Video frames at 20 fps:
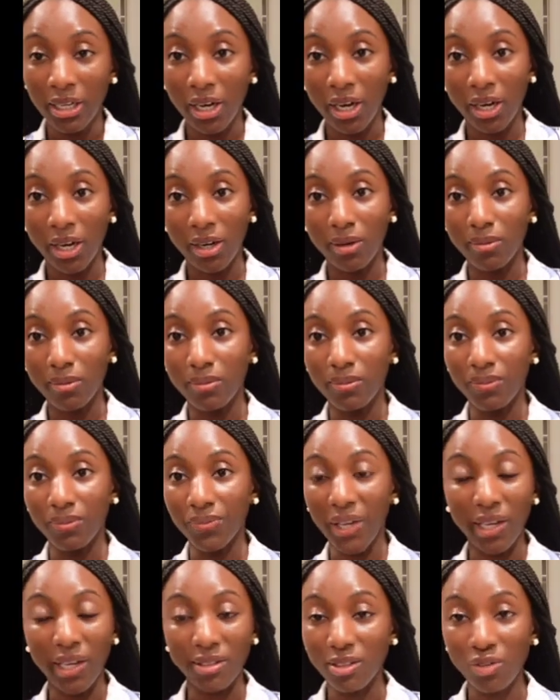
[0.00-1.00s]

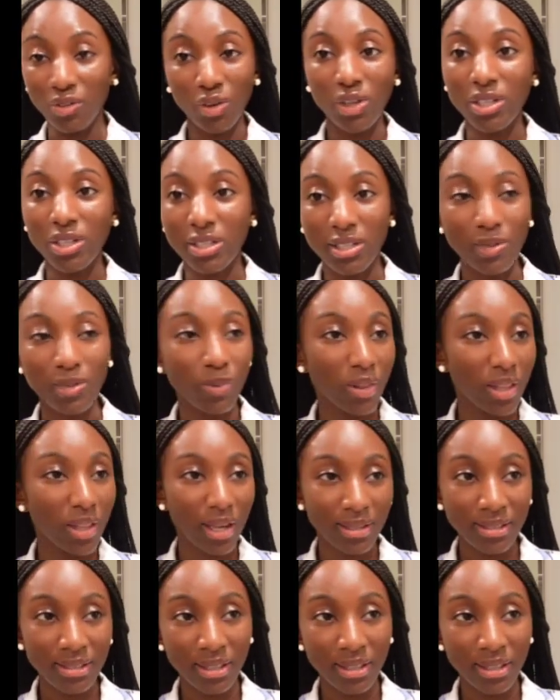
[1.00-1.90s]
I just fall asleep, and the next